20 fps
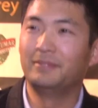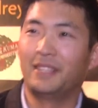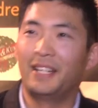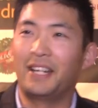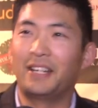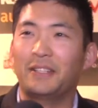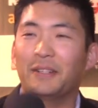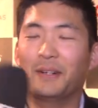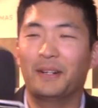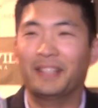
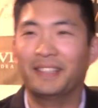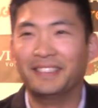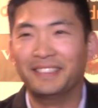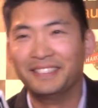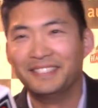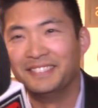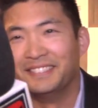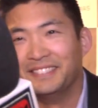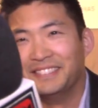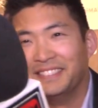How you doing?
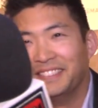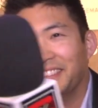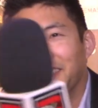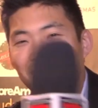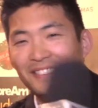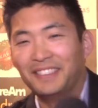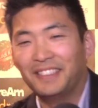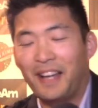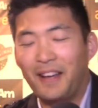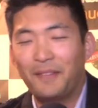How you doing,
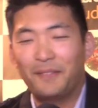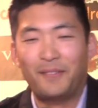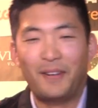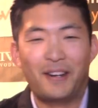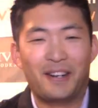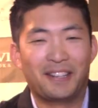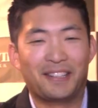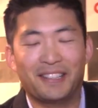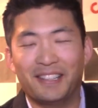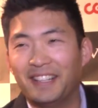man? I'm
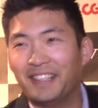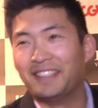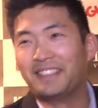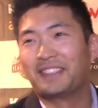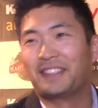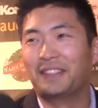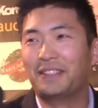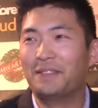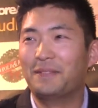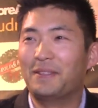very good.
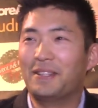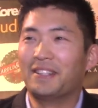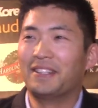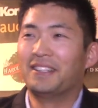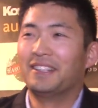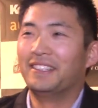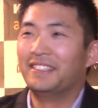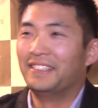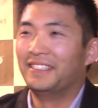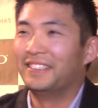It's good. You seem
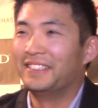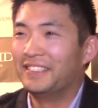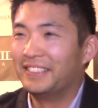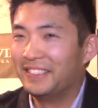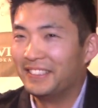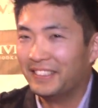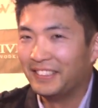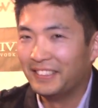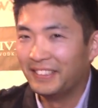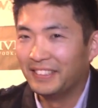happy today.
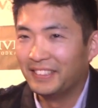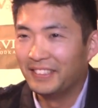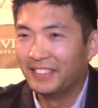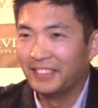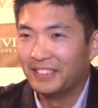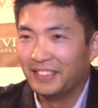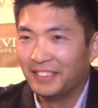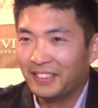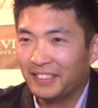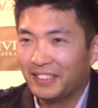You don't seem
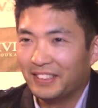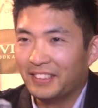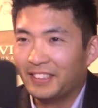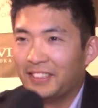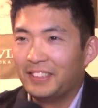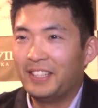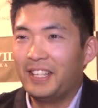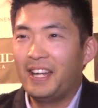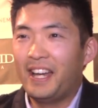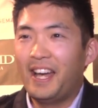very angry.
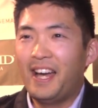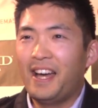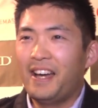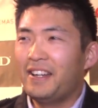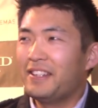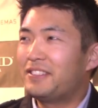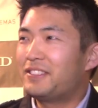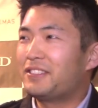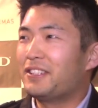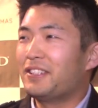
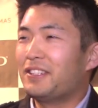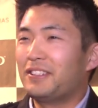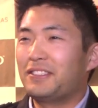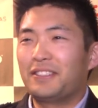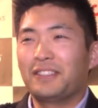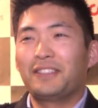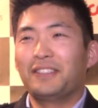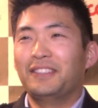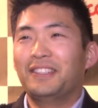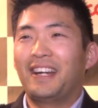Yeah, it's
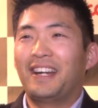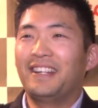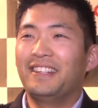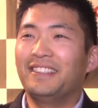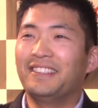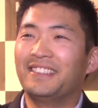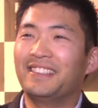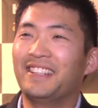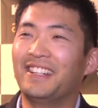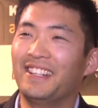a good night.
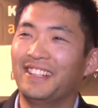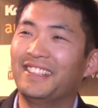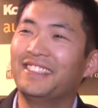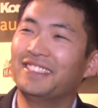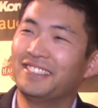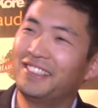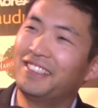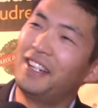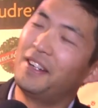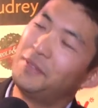Yeah, it's
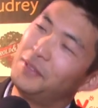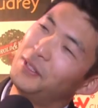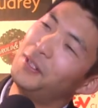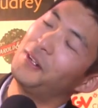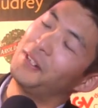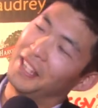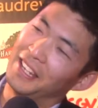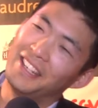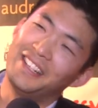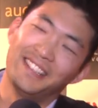a good night. I'm doing
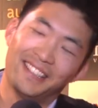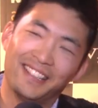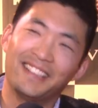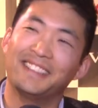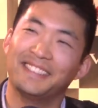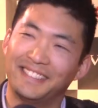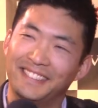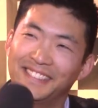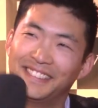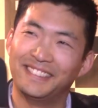okay. Yeah.
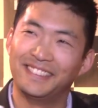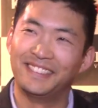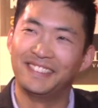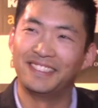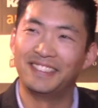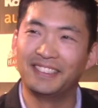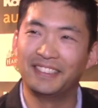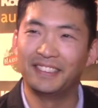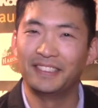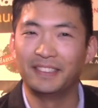So you're a
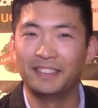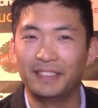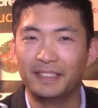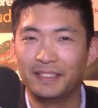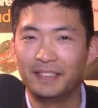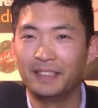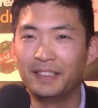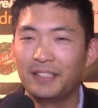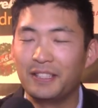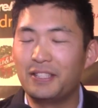Harold and Kumar
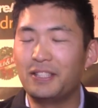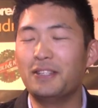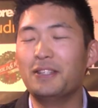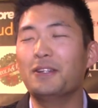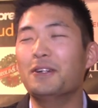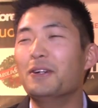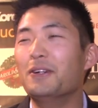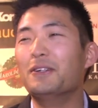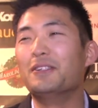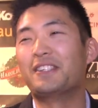fan?
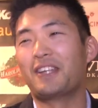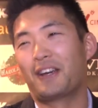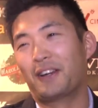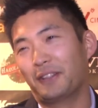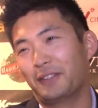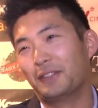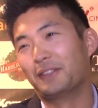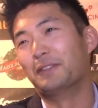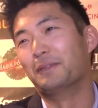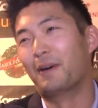Huge
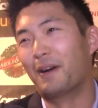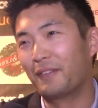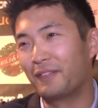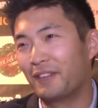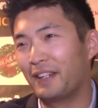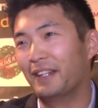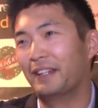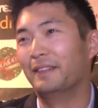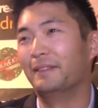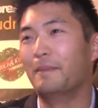Harold and Kumar
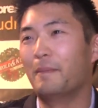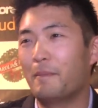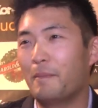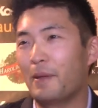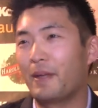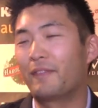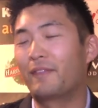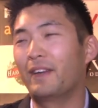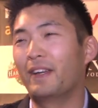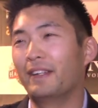fan.
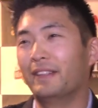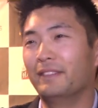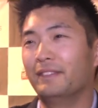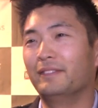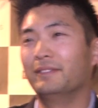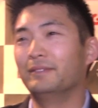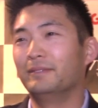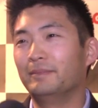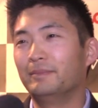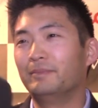Big
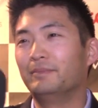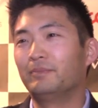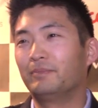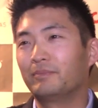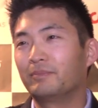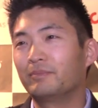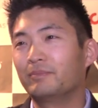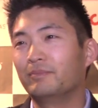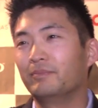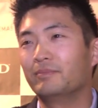fan. We
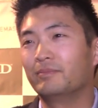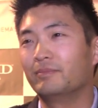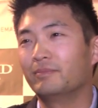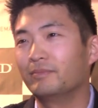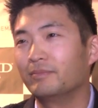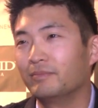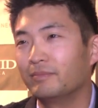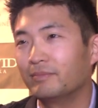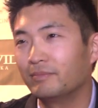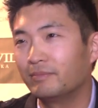have a
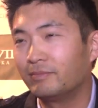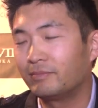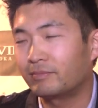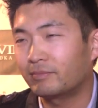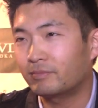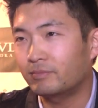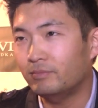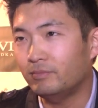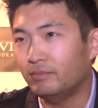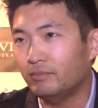debate. First or
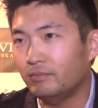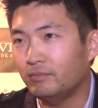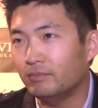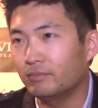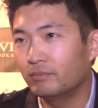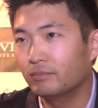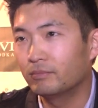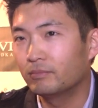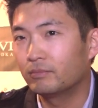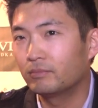second one?
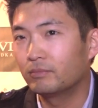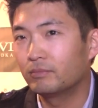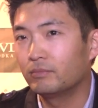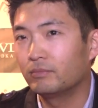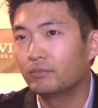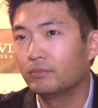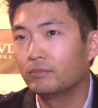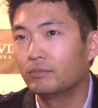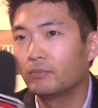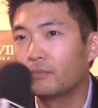Which one do you like
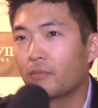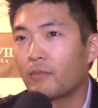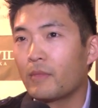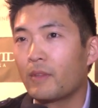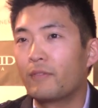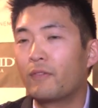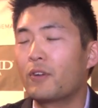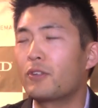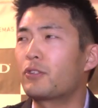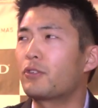better?
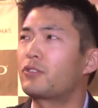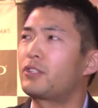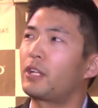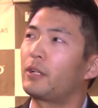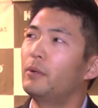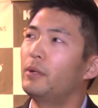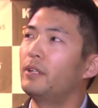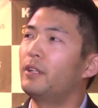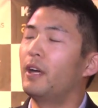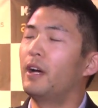First or
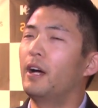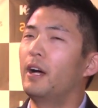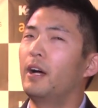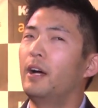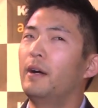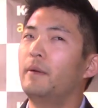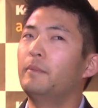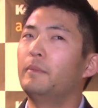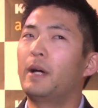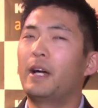second one?
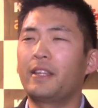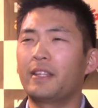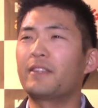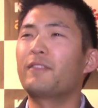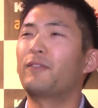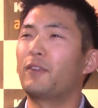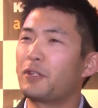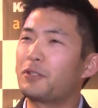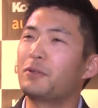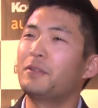I think the
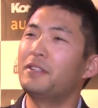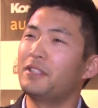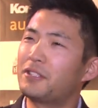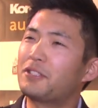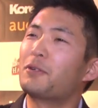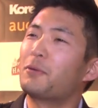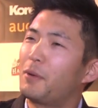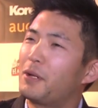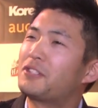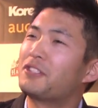first one. It's
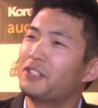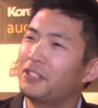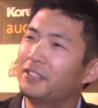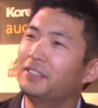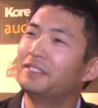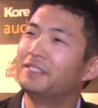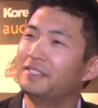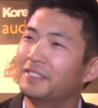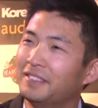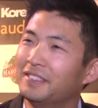the original.
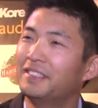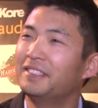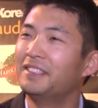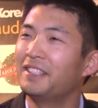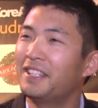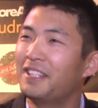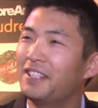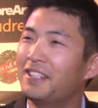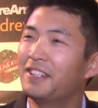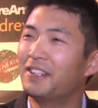Yeah,
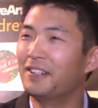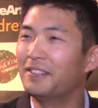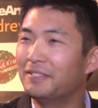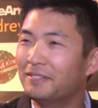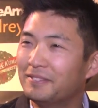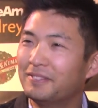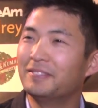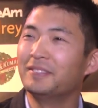yeah. You know,